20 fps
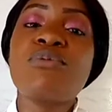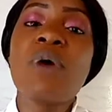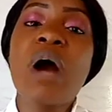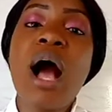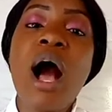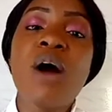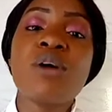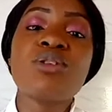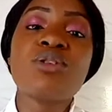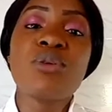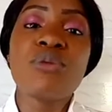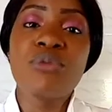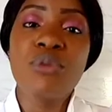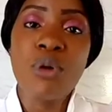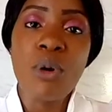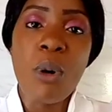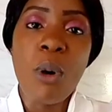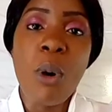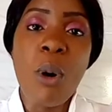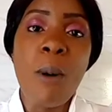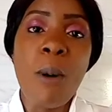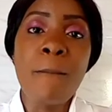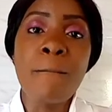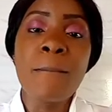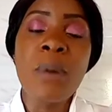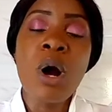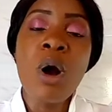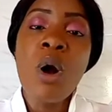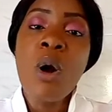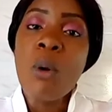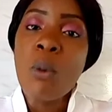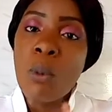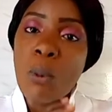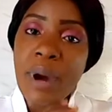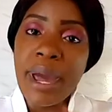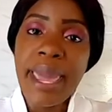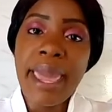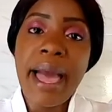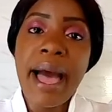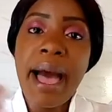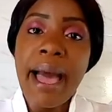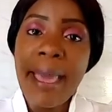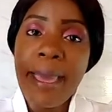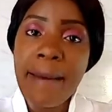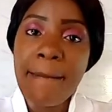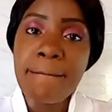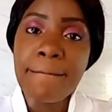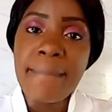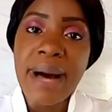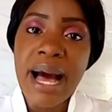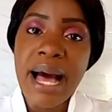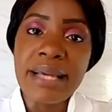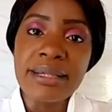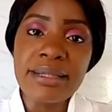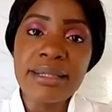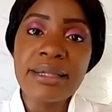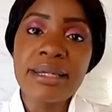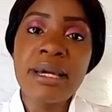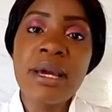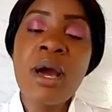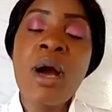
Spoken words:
out of your home, wear a mask.